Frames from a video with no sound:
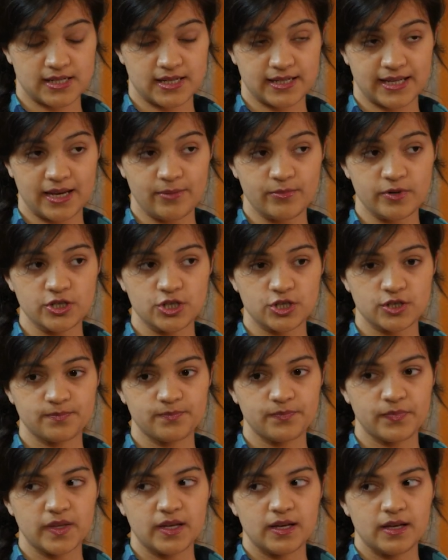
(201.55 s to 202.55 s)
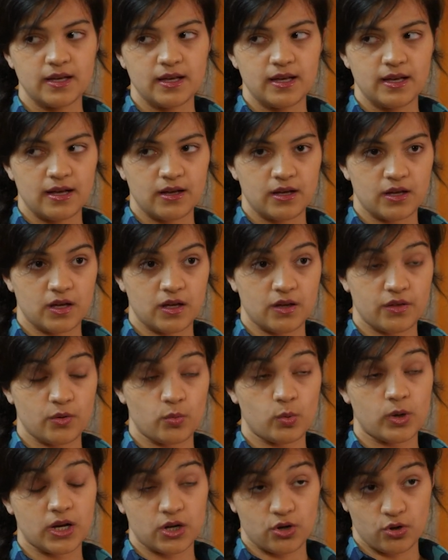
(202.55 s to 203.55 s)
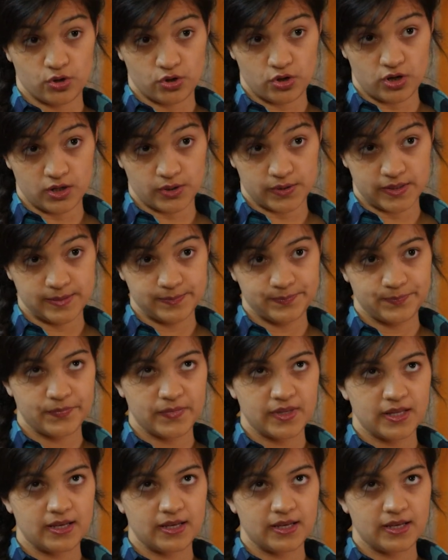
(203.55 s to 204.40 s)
outside Cambridge uh, that work on cholera.